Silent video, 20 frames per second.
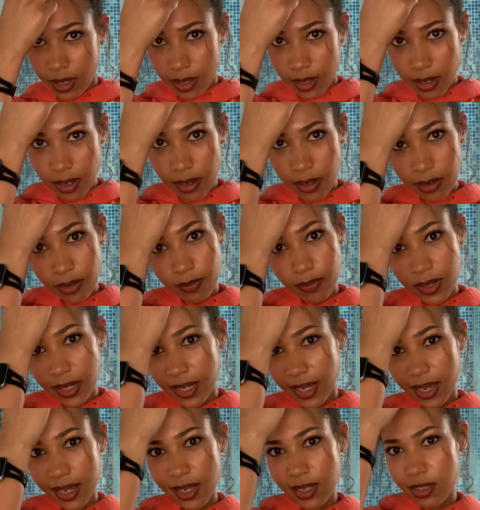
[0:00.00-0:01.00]
oh, my
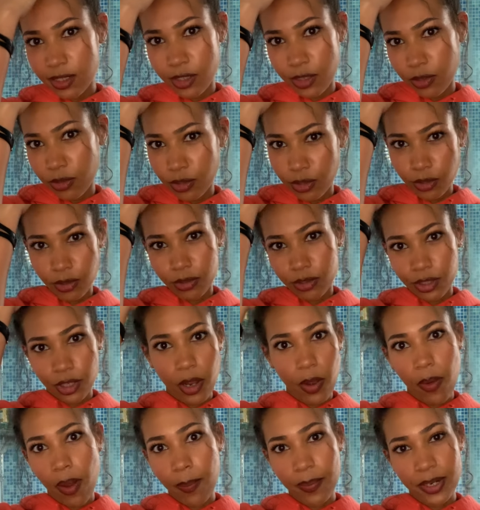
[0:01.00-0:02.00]
hair's too short to
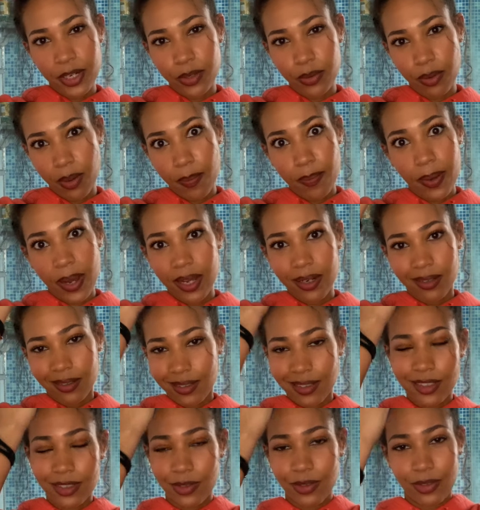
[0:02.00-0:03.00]
go up into a bun,
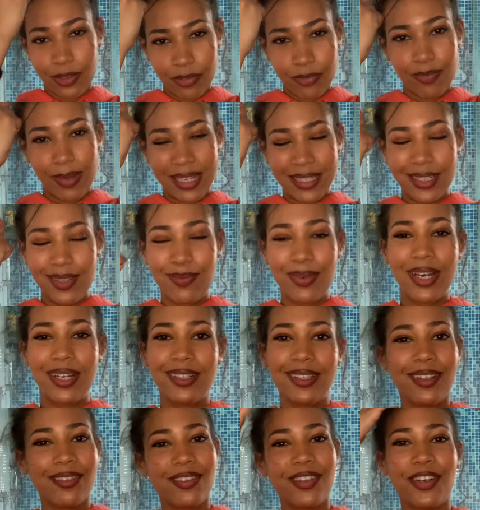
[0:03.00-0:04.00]
sort of messy
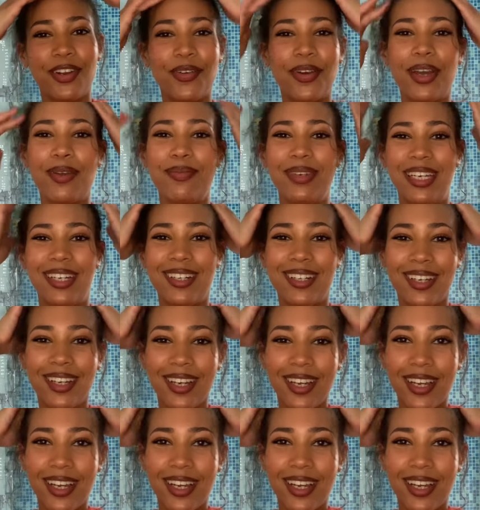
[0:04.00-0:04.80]
bun, if you know what I mean.